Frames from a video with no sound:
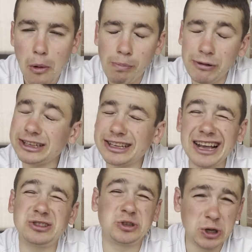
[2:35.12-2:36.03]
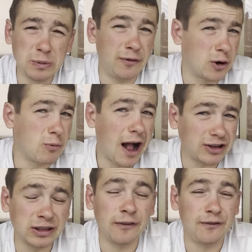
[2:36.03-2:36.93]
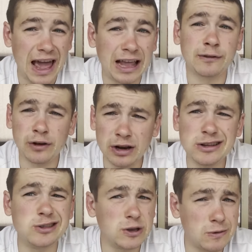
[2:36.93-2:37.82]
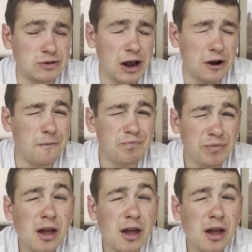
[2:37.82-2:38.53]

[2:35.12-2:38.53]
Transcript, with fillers: Because I assume if you're watching the Fast Foodies YouTube channel,